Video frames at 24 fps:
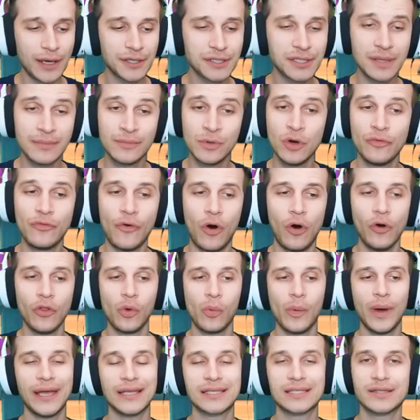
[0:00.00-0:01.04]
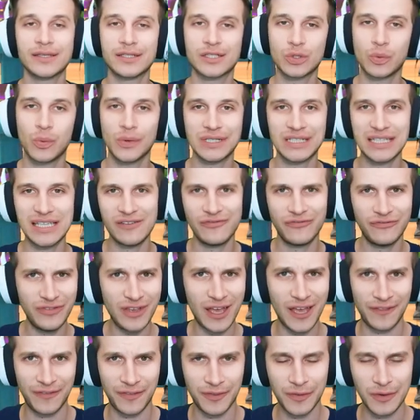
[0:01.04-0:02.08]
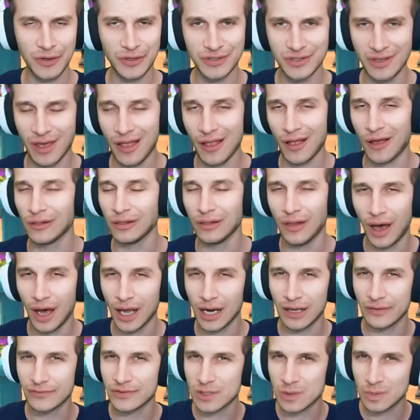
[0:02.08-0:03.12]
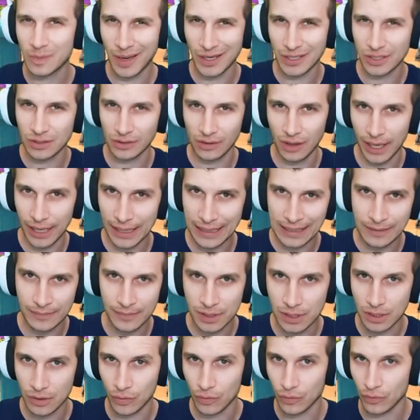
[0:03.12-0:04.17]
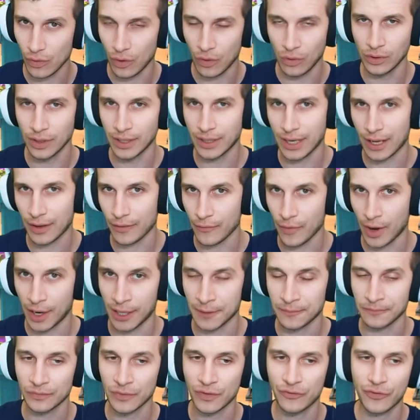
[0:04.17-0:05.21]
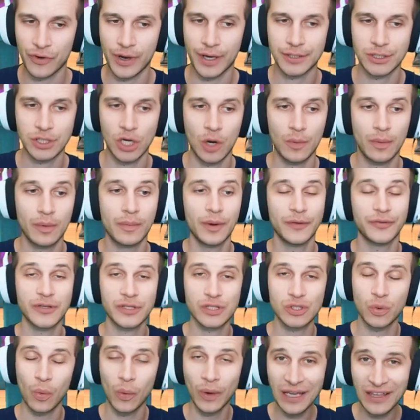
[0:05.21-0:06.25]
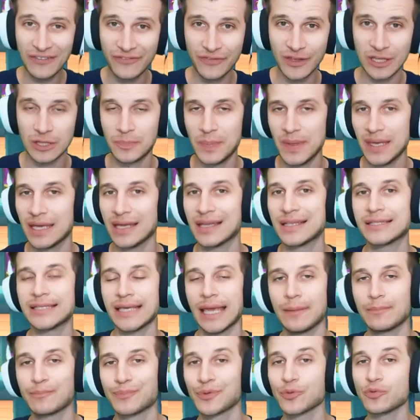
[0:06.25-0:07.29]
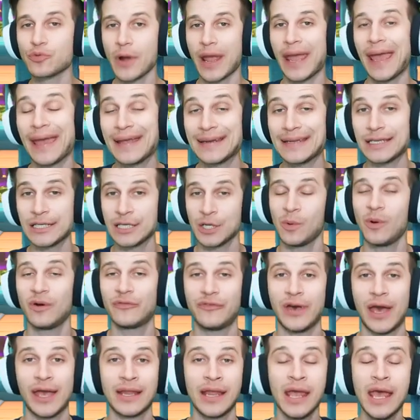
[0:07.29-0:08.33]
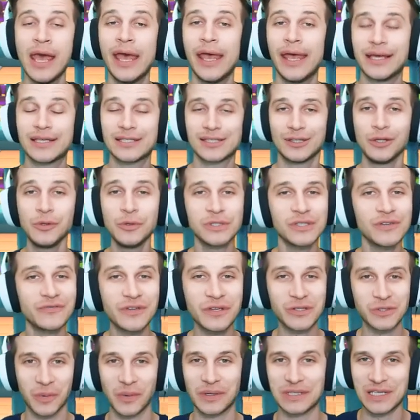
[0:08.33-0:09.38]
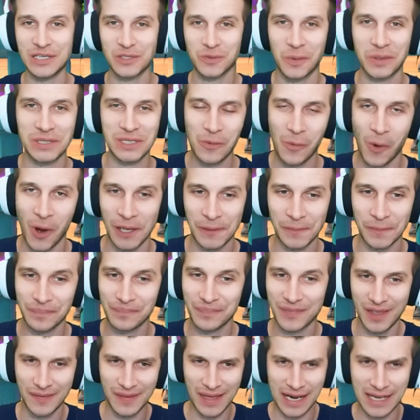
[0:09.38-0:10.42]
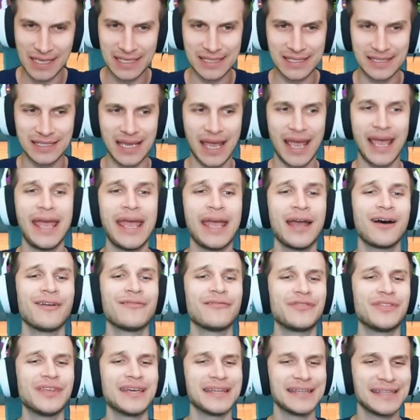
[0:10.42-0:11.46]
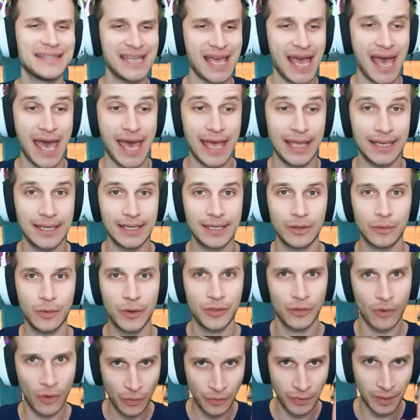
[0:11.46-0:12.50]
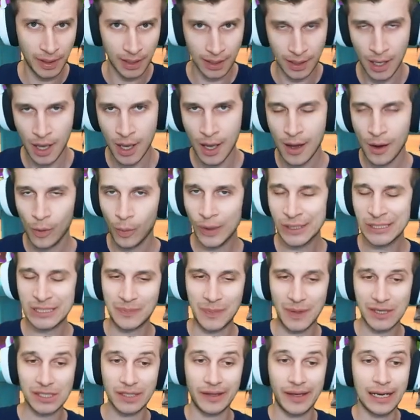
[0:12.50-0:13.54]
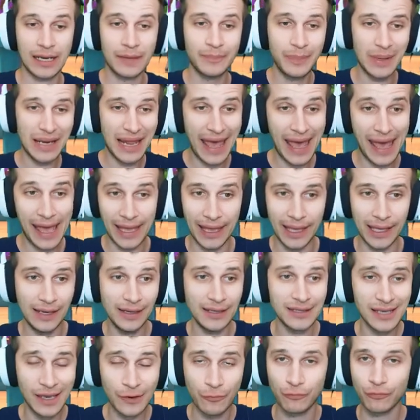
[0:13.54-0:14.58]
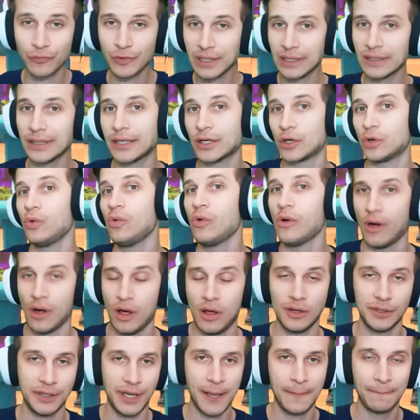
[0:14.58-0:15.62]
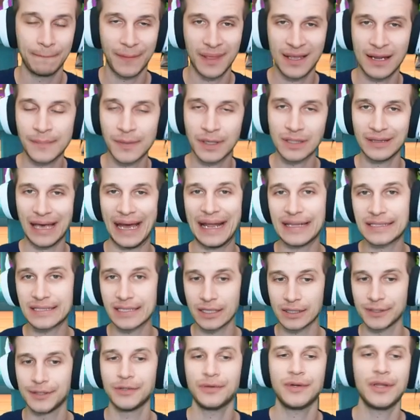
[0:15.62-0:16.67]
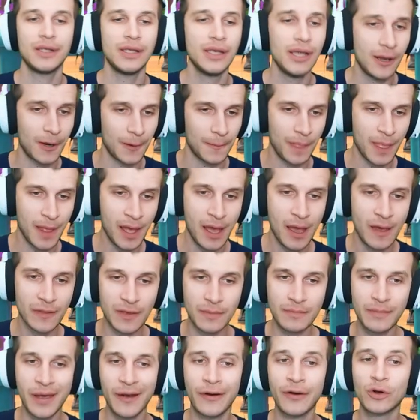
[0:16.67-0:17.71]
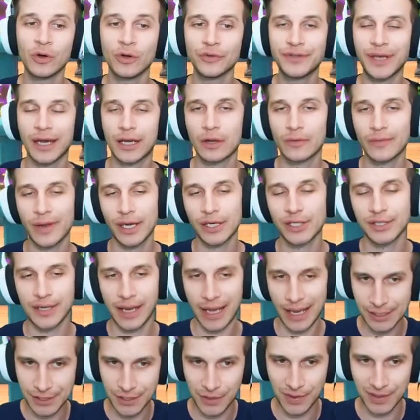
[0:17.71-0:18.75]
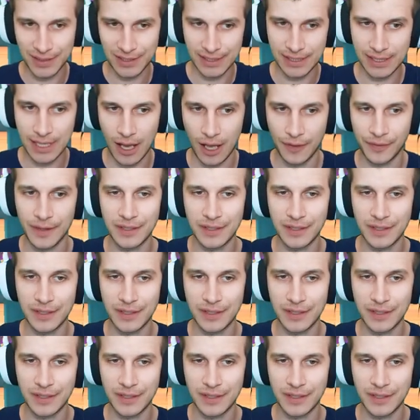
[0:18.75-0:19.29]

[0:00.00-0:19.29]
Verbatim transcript: actually move all the way to the 25th. There's not a lot of special items rolling and running for October, but the 25th begins a brand new event exclusive to 2021, and that is Day Day of the Dead with only one special item, but hey, it is a really cool holiday and I'm glad it's included here. The marigold decoration, as you can see on